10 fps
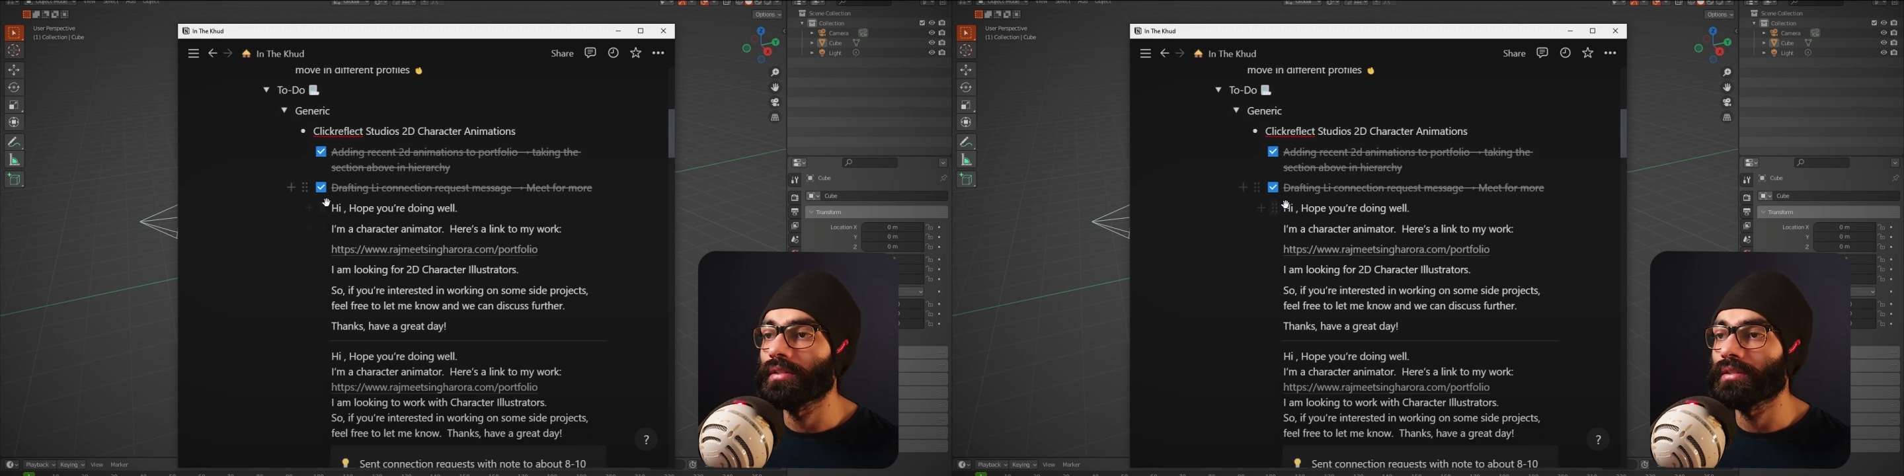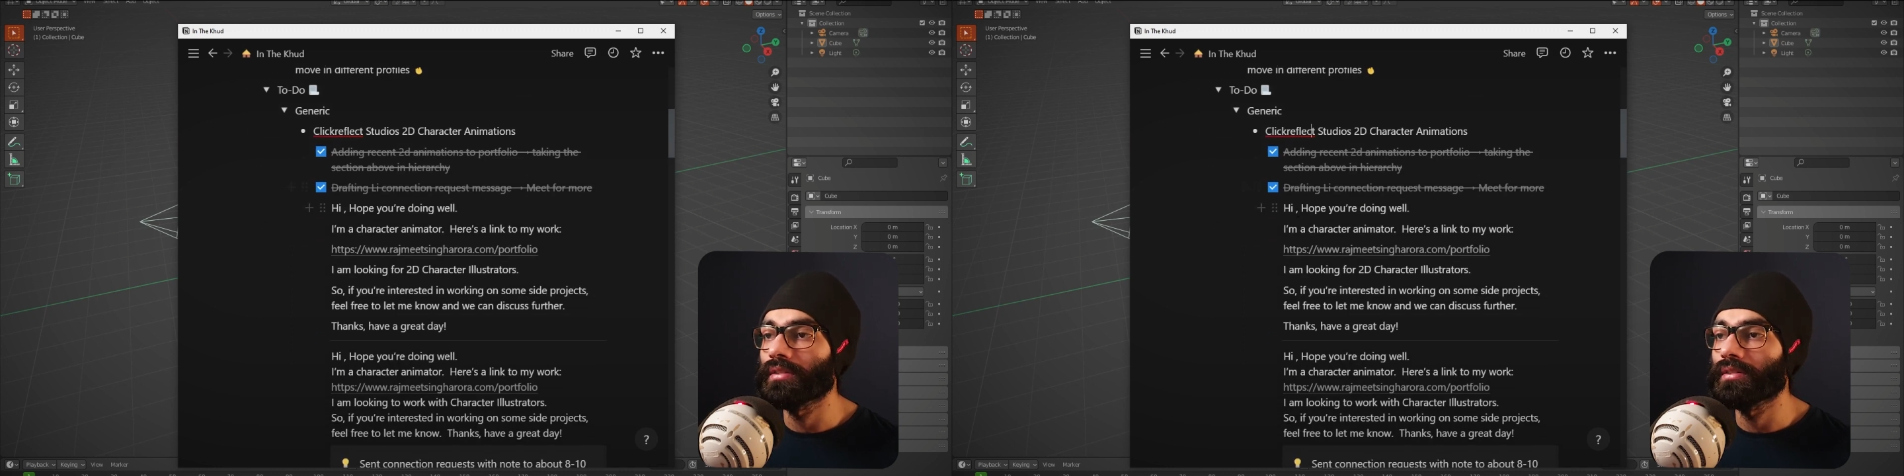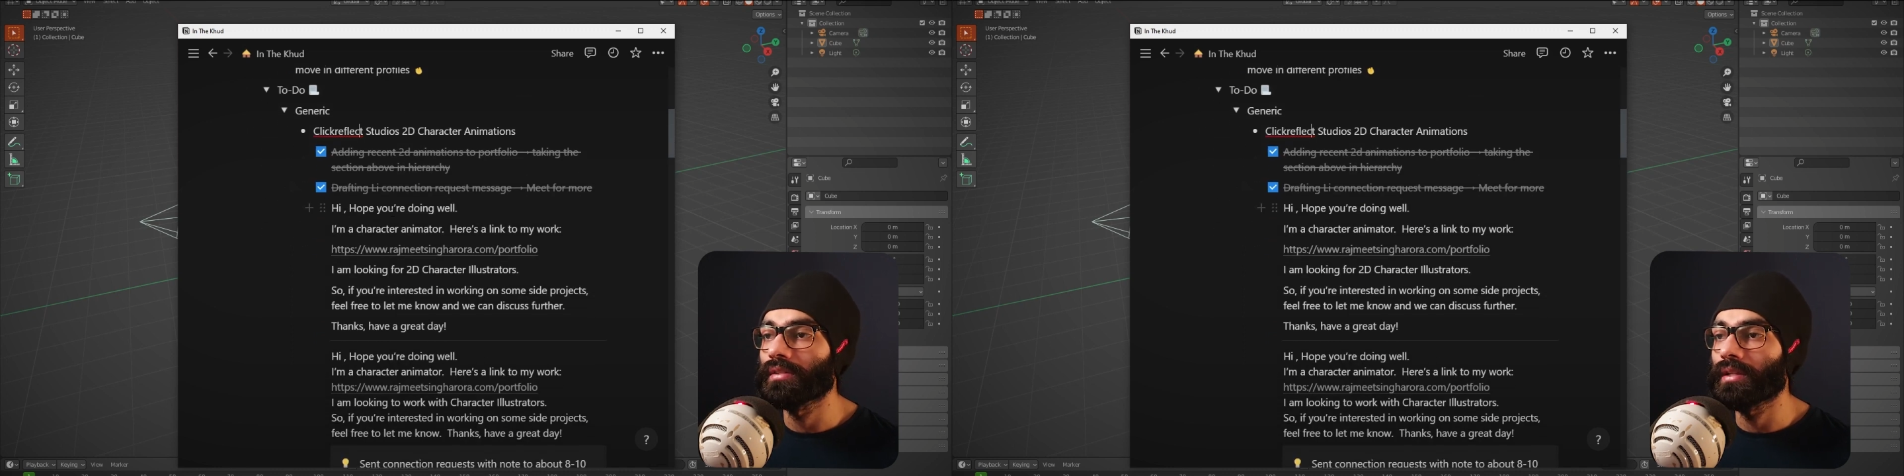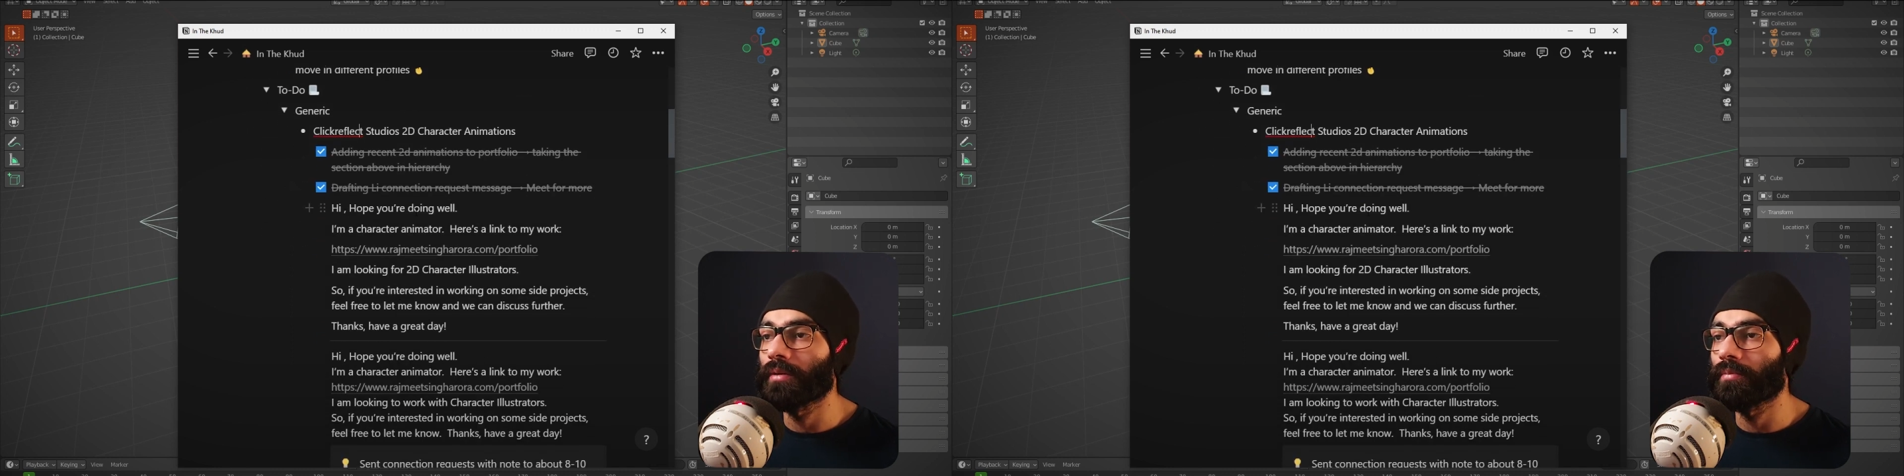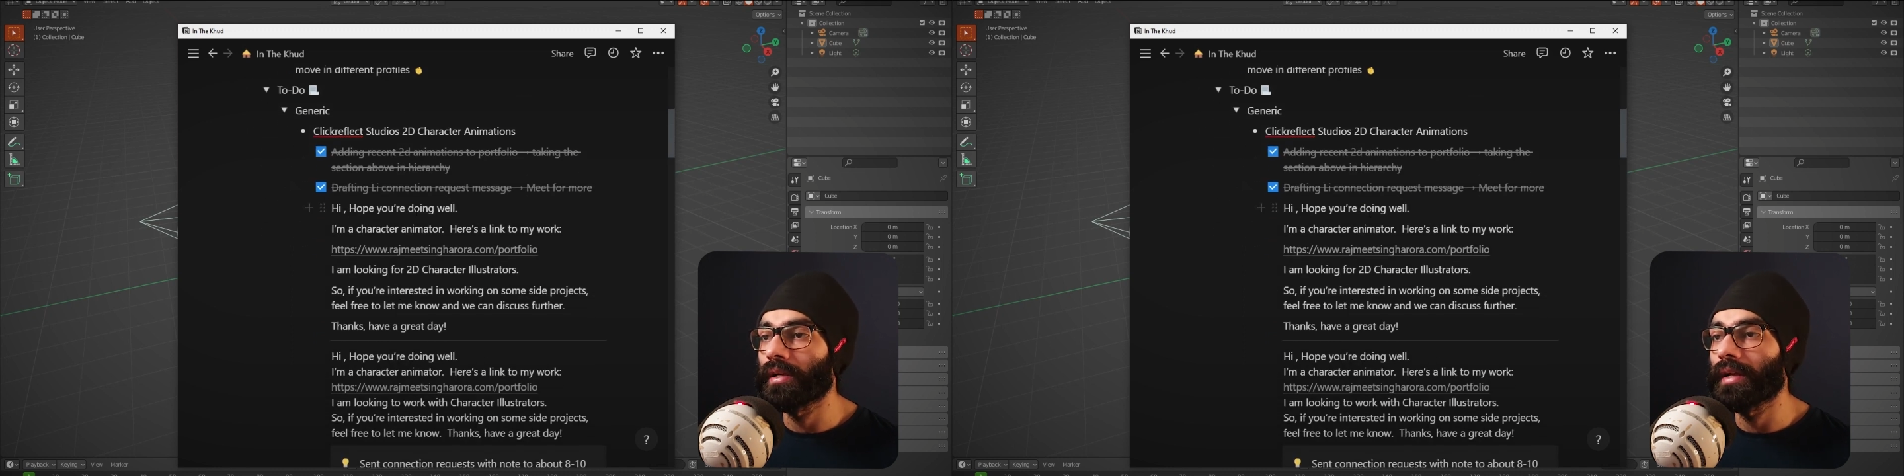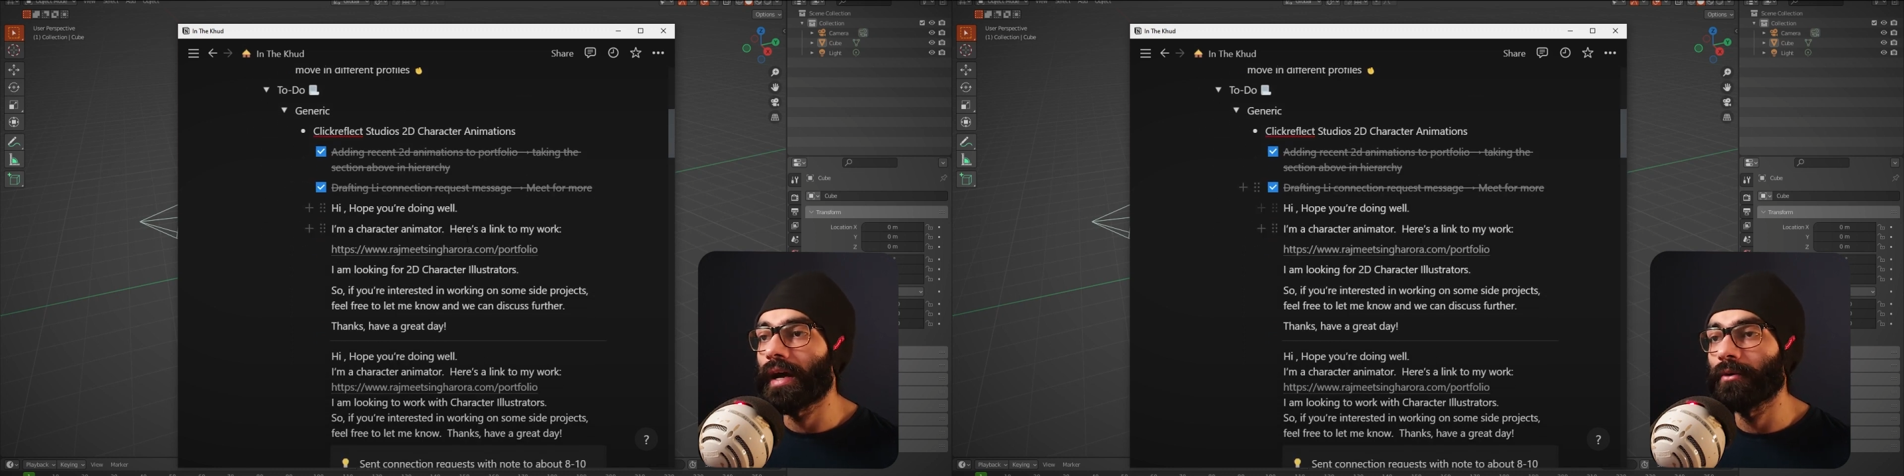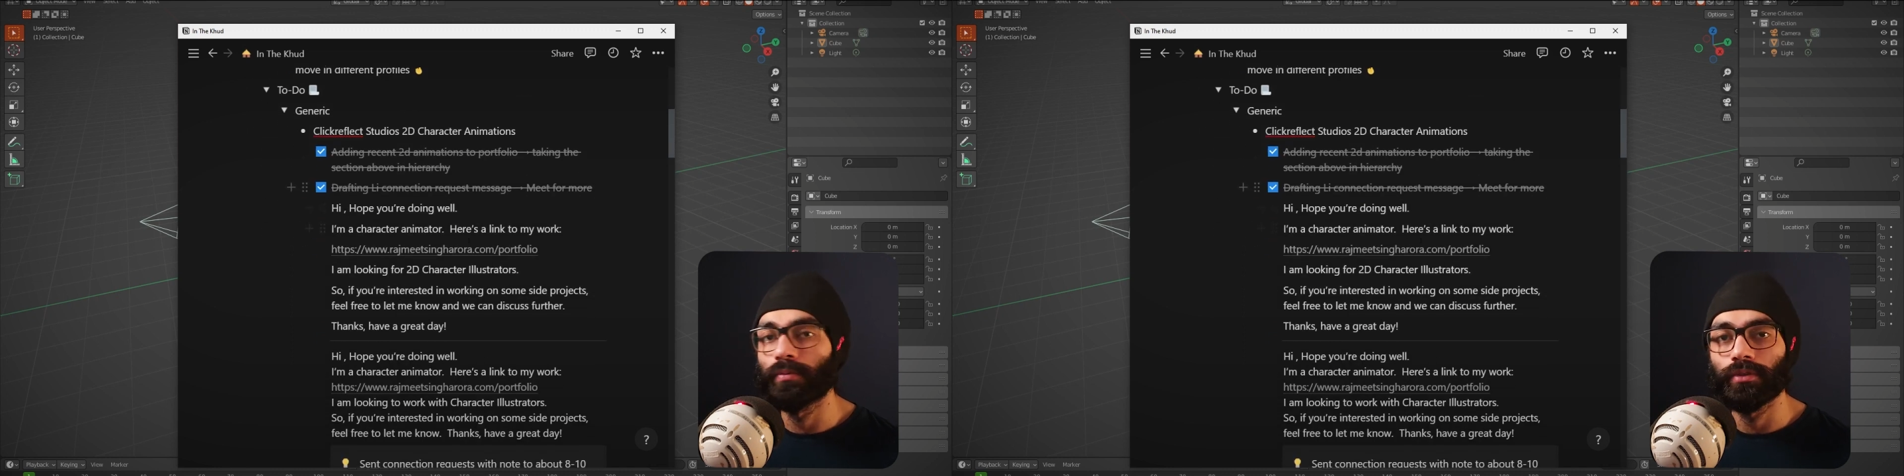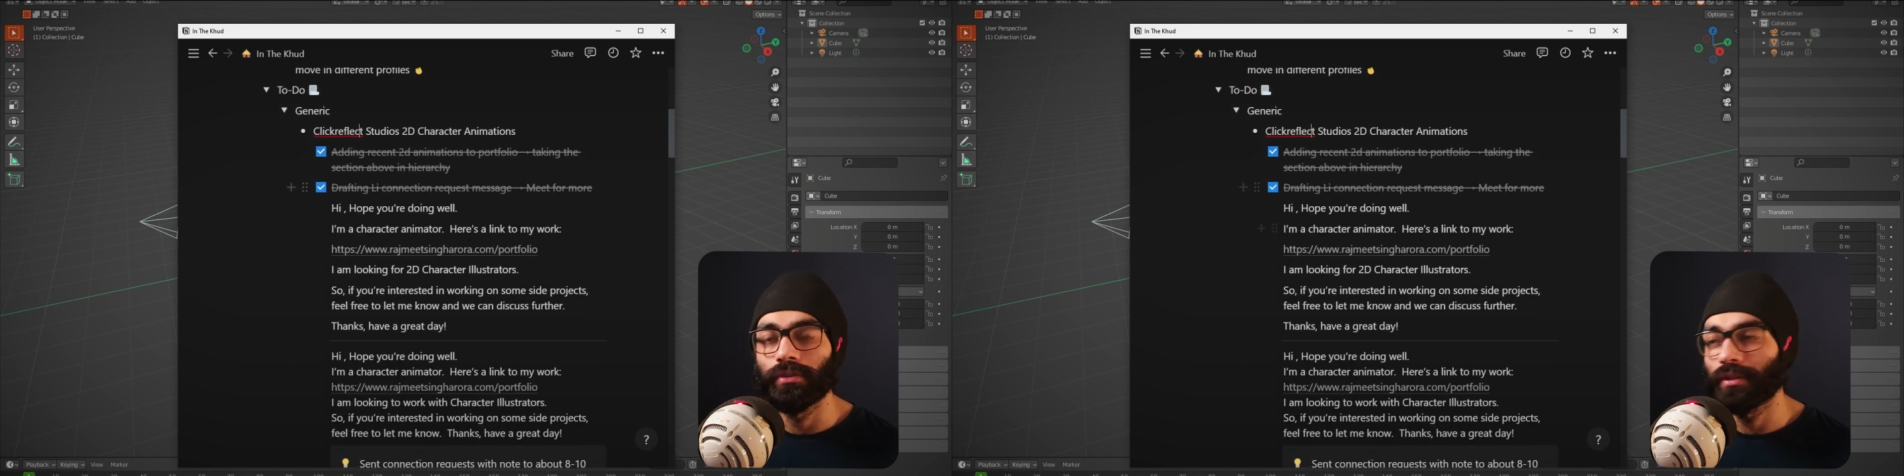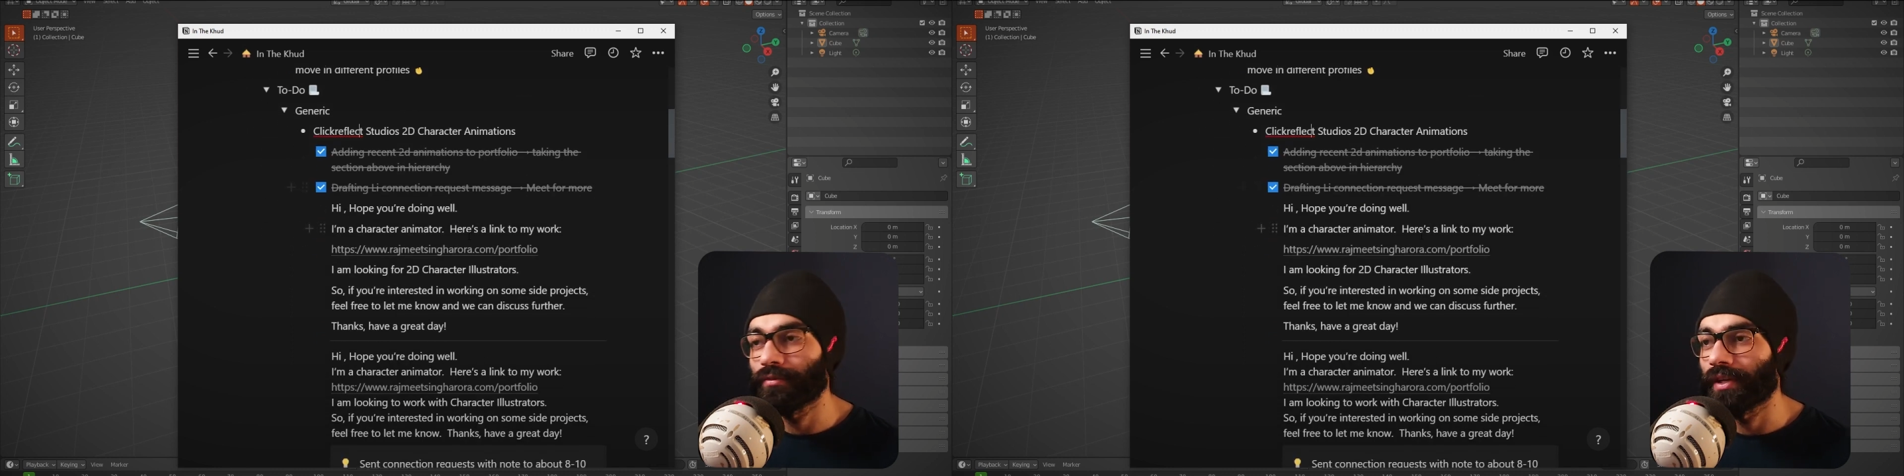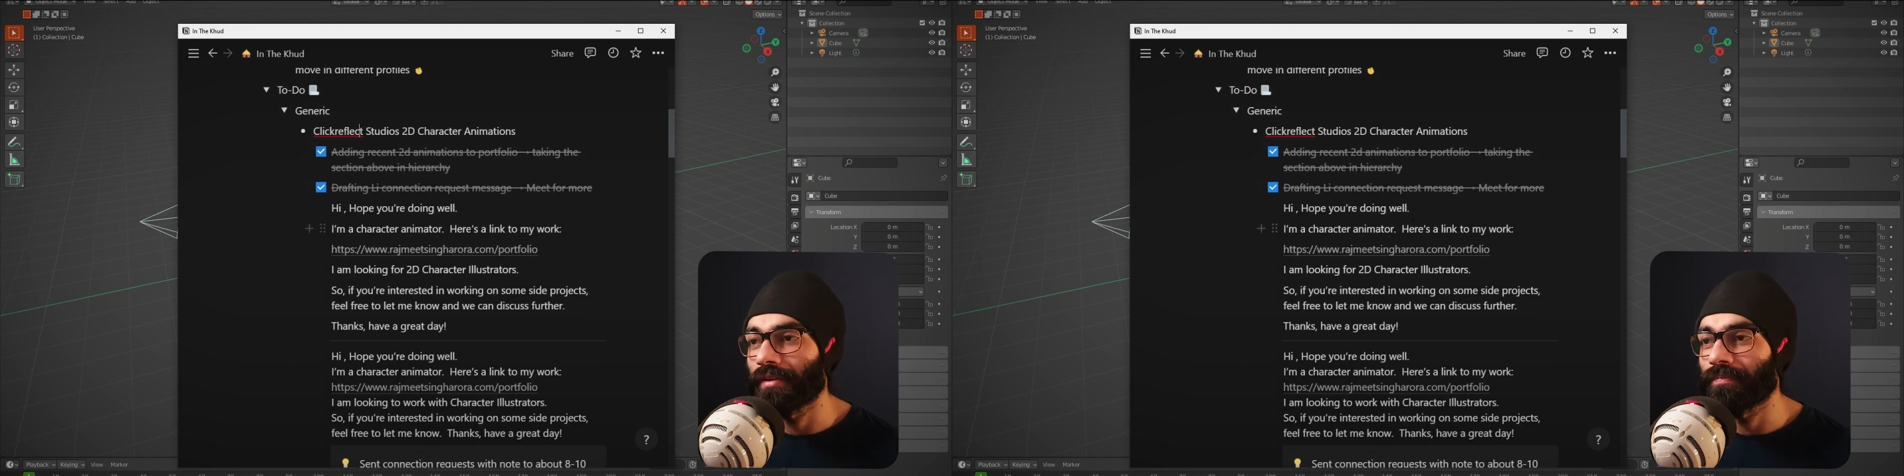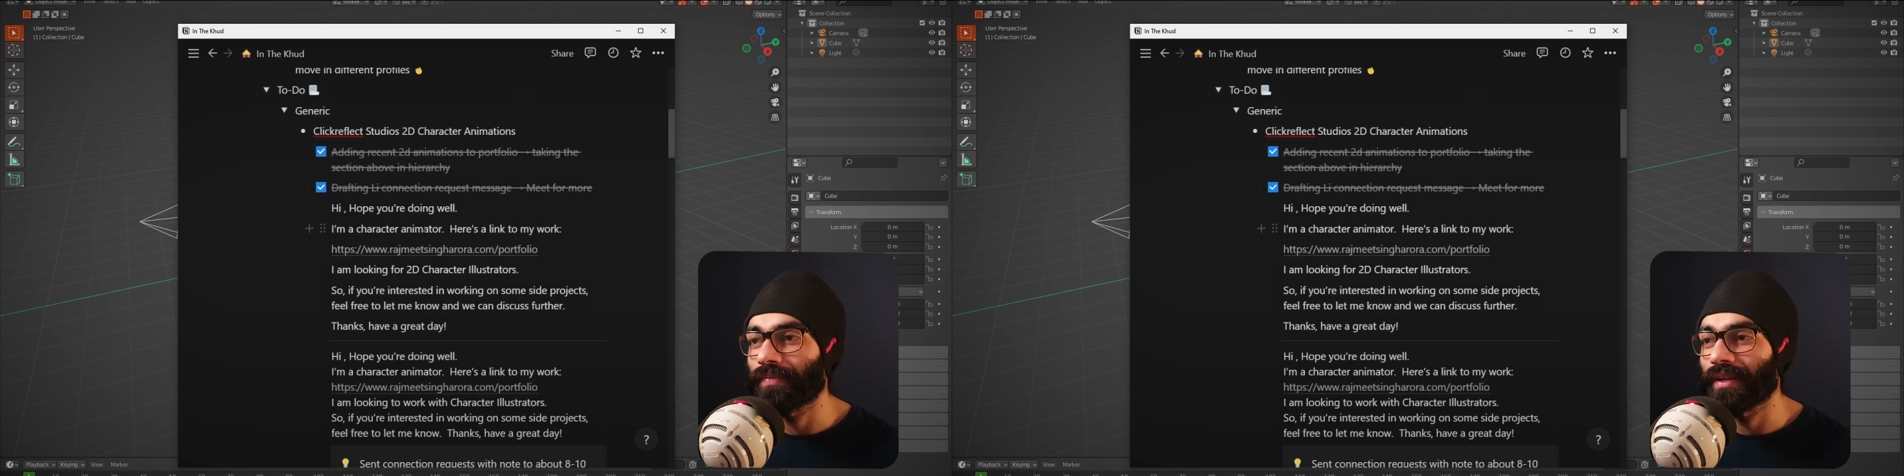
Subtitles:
This is the template. Hi, hope you're doing well.